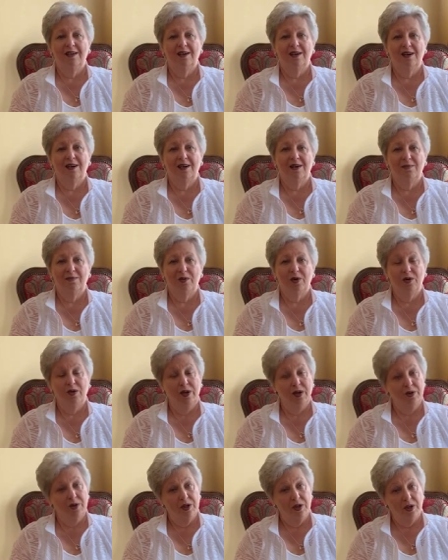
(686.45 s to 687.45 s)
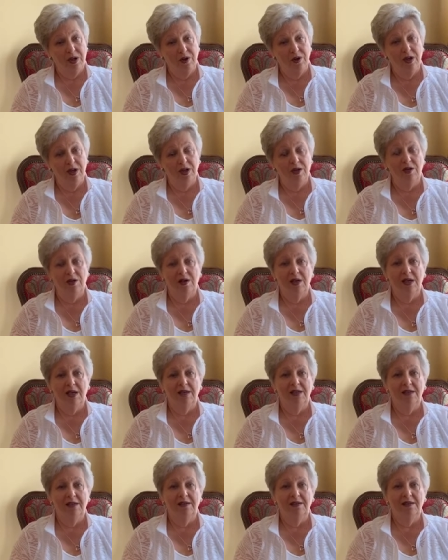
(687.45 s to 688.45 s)
on our
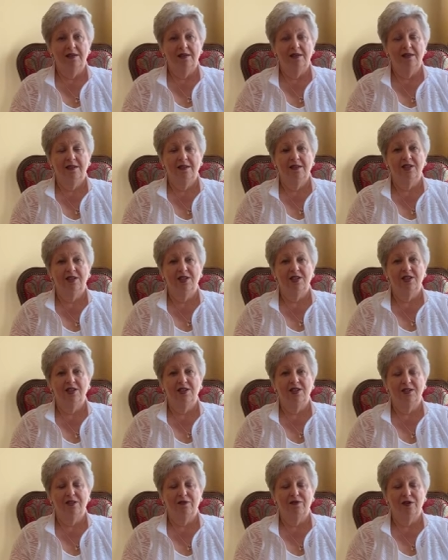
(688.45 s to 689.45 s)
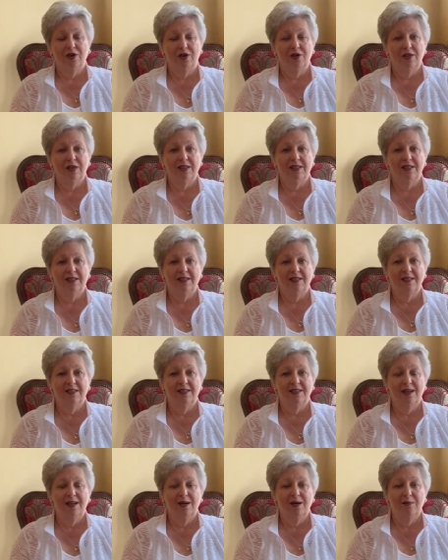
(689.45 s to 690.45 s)
online series of
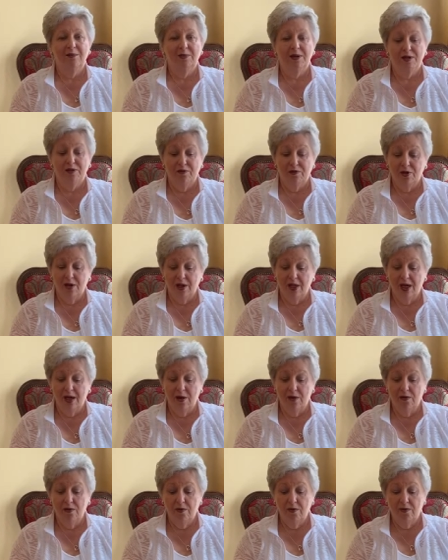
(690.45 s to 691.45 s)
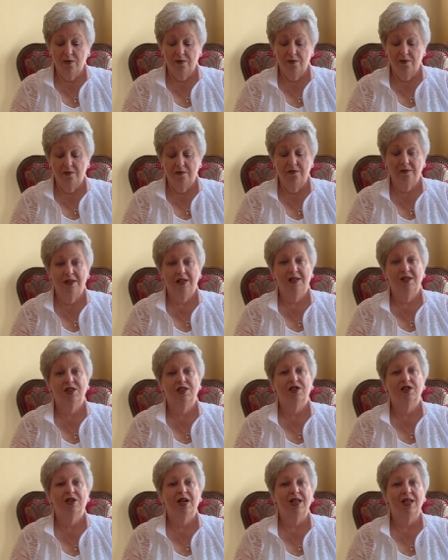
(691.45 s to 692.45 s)
courses. But for now,
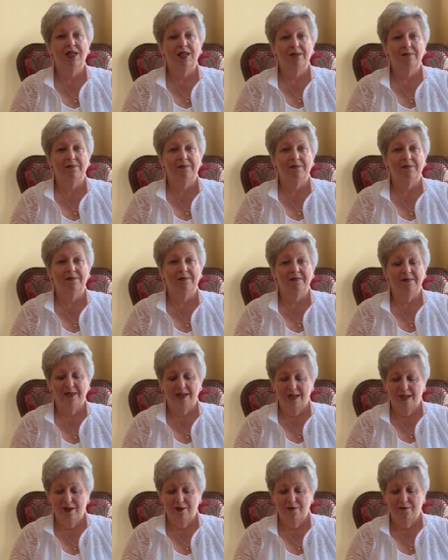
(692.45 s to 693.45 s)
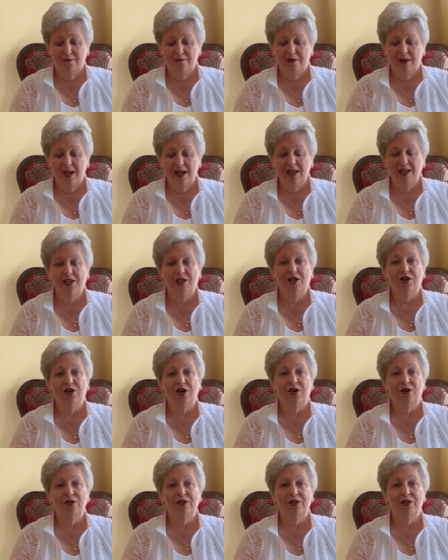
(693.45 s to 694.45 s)
try them. Find the
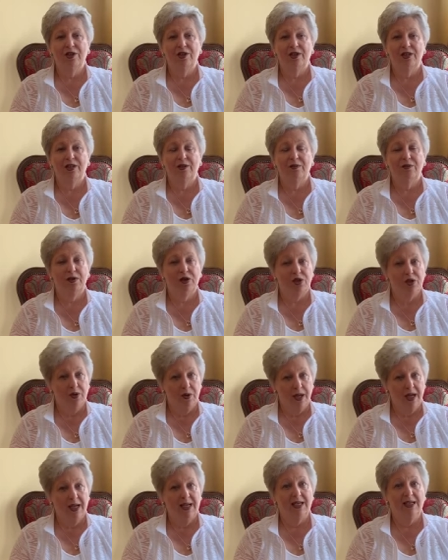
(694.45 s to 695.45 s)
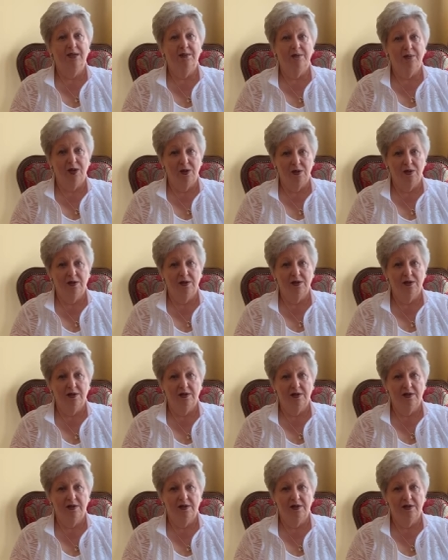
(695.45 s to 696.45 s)
rod which you like the
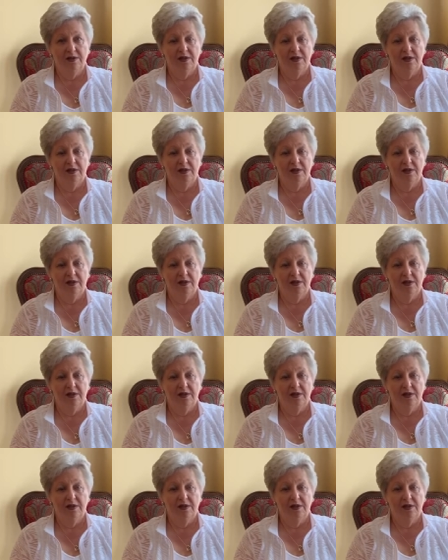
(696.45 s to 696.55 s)
most.